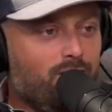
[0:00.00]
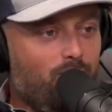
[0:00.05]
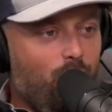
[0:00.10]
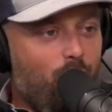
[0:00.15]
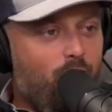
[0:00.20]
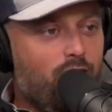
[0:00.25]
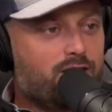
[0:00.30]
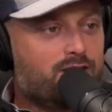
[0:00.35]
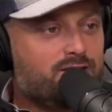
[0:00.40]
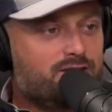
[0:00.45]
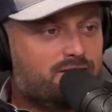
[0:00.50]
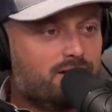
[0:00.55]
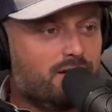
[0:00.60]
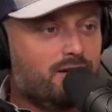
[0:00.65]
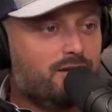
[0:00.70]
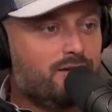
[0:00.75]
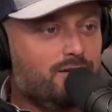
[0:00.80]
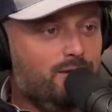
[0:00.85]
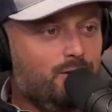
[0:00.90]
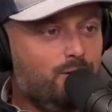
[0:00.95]
in
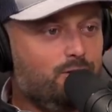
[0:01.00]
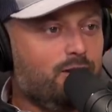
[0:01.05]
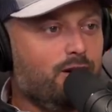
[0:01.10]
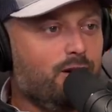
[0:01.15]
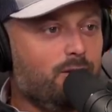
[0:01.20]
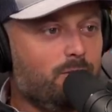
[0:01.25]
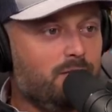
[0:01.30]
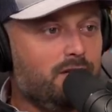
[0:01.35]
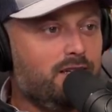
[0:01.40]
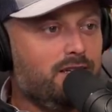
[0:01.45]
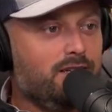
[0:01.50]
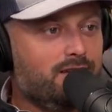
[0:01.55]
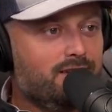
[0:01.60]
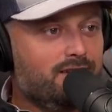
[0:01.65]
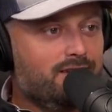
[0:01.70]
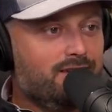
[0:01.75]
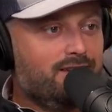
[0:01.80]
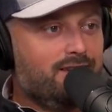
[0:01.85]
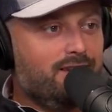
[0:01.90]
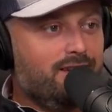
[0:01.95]
Arkansas, you tell me,
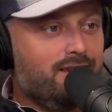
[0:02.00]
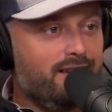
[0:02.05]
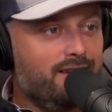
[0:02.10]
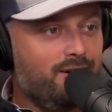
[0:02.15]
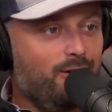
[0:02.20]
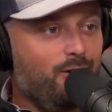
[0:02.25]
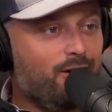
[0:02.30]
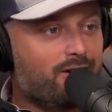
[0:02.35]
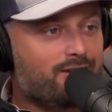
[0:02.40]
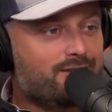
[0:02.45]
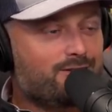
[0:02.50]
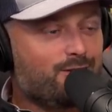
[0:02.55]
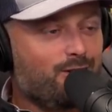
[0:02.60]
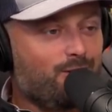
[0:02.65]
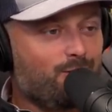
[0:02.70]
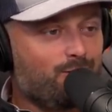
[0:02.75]
in the Arkansas